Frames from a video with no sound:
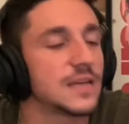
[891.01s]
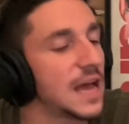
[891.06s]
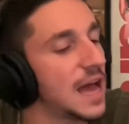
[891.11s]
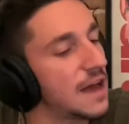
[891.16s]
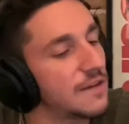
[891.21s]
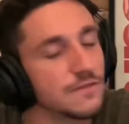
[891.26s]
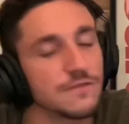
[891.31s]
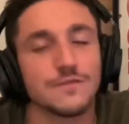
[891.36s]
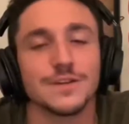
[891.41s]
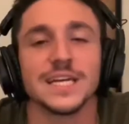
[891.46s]

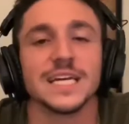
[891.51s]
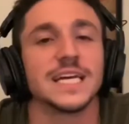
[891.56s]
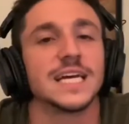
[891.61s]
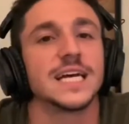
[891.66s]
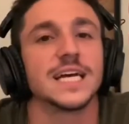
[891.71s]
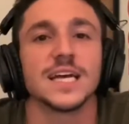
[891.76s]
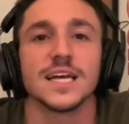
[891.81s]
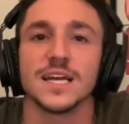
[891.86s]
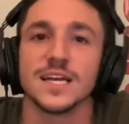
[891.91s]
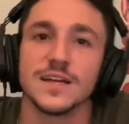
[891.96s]
Every
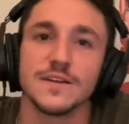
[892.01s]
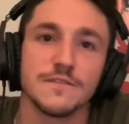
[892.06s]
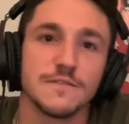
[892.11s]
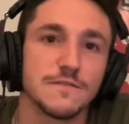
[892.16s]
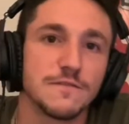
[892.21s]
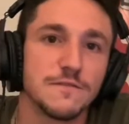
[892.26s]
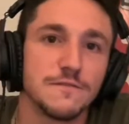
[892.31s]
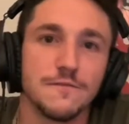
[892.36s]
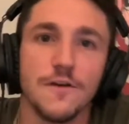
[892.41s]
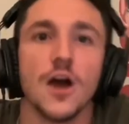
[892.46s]

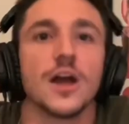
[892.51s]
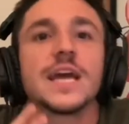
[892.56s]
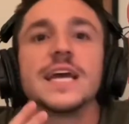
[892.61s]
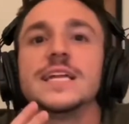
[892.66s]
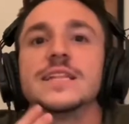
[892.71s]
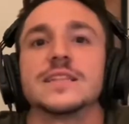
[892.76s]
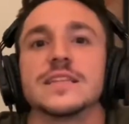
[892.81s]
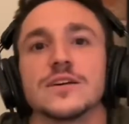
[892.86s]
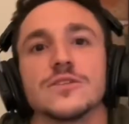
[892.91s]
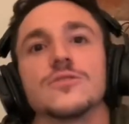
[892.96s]

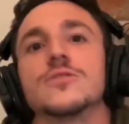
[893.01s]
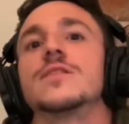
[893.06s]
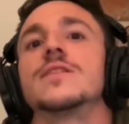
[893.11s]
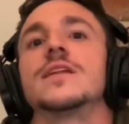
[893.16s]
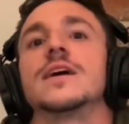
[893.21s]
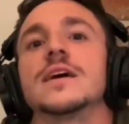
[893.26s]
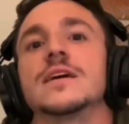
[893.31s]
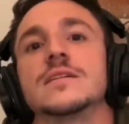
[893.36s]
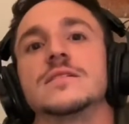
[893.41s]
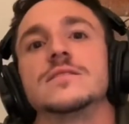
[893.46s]
fucking little
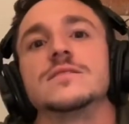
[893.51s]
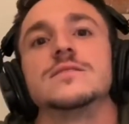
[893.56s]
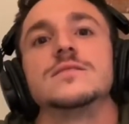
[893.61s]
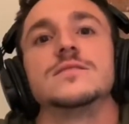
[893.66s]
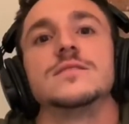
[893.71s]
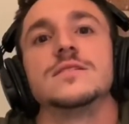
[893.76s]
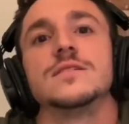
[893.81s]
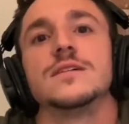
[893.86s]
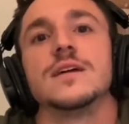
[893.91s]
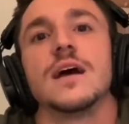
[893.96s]
thing
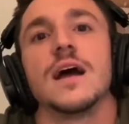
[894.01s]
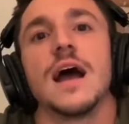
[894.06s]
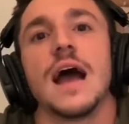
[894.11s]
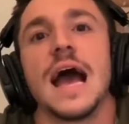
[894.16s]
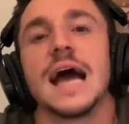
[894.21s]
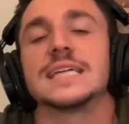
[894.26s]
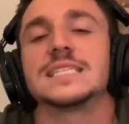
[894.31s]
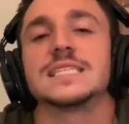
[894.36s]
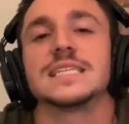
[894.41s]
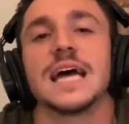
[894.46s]

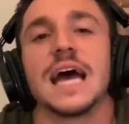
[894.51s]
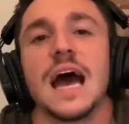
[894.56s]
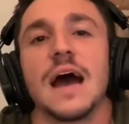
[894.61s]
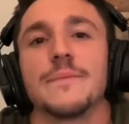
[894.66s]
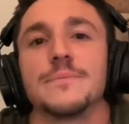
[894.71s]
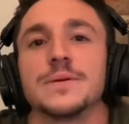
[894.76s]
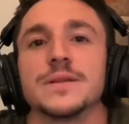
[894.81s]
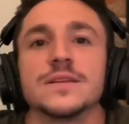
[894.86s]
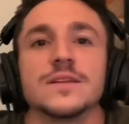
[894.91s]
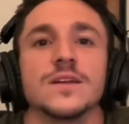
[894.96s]
has to
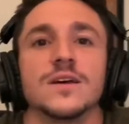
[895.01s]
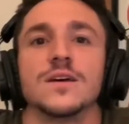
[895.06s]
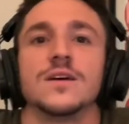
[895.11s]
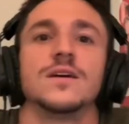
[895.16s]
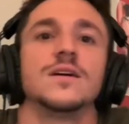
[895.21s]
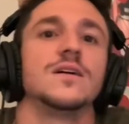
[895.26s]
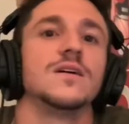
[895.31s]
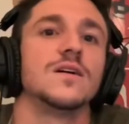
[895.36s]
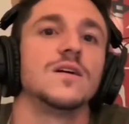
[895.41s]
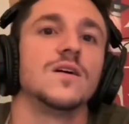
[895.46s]
happen
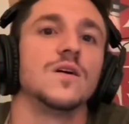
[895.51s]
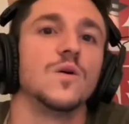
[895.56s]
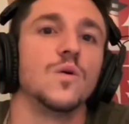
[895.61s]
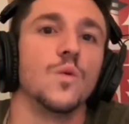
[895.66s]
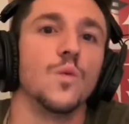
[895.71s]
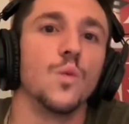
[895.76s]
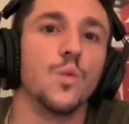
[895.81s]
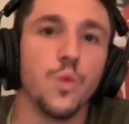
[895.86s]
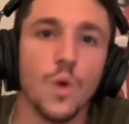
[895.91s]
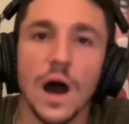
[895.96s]

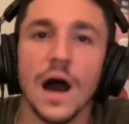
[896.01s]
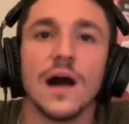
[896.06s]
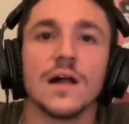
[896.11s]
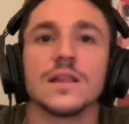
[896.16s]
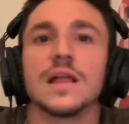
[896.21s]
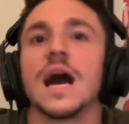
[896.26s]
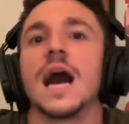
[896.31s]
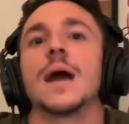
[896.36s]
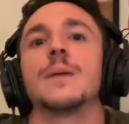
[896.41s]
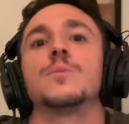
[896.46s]

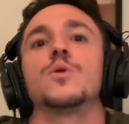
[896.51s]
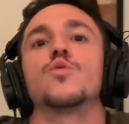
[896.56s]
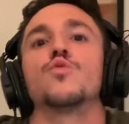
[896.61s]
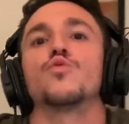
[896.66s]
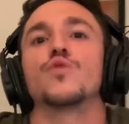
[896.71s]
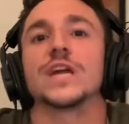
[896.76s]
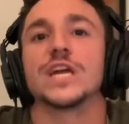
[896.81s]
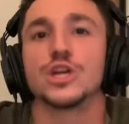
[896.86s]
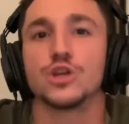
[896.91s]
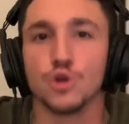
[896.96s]
while I'm
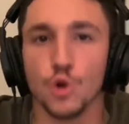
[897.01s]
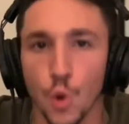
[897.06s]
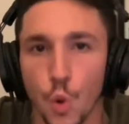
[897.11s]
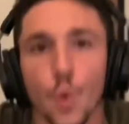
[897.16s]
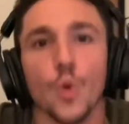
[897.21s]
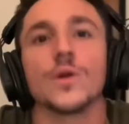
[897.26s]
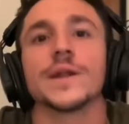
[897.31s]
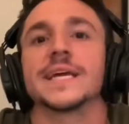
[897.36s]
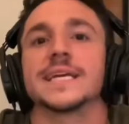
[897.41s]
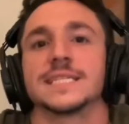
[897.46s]

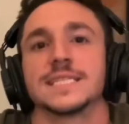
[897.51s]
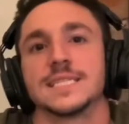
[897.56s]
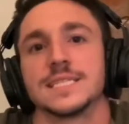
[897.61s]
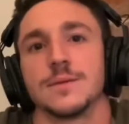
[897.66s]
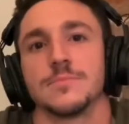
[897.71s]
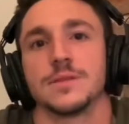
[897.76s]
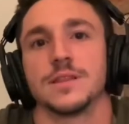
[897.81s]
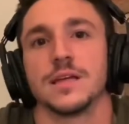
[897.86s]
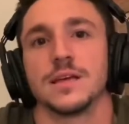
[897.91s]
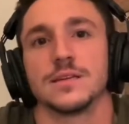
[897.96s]
recording
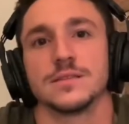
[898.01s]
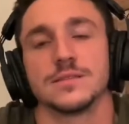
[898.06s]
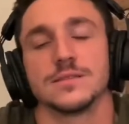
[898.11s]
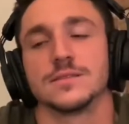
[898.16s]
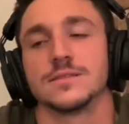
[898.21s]
something.